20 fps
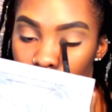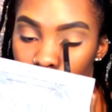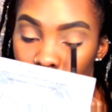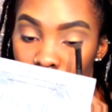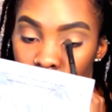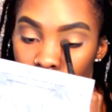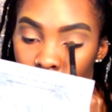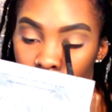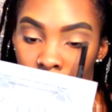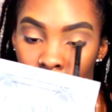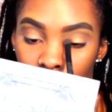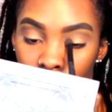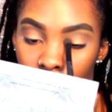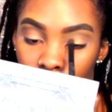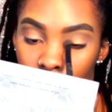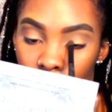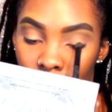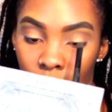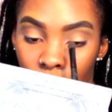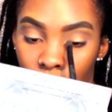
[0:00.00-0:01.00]
it on.
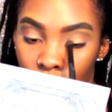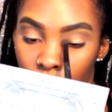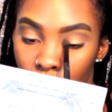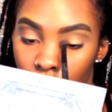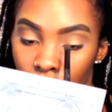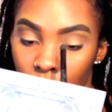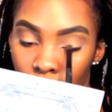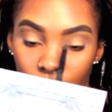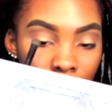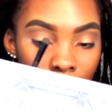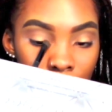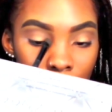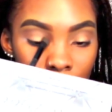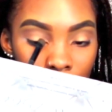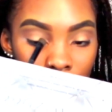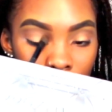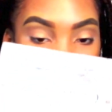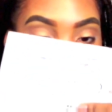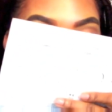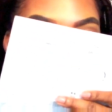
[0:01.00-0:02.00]

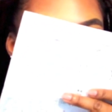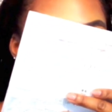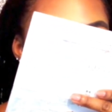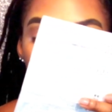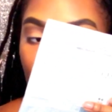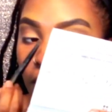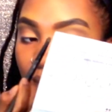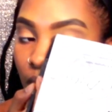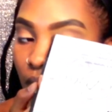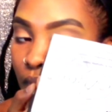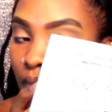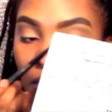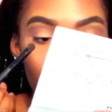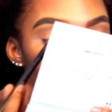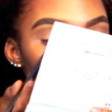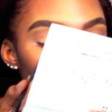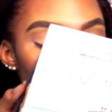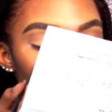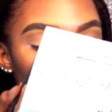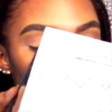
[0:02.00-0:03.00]
Like I said, I really
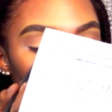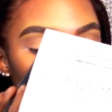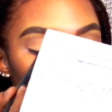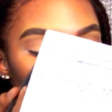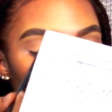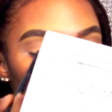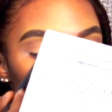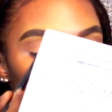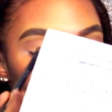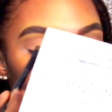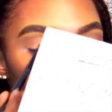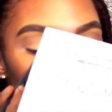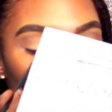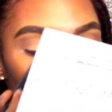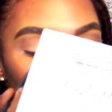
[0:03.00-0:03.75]
love this palette. It's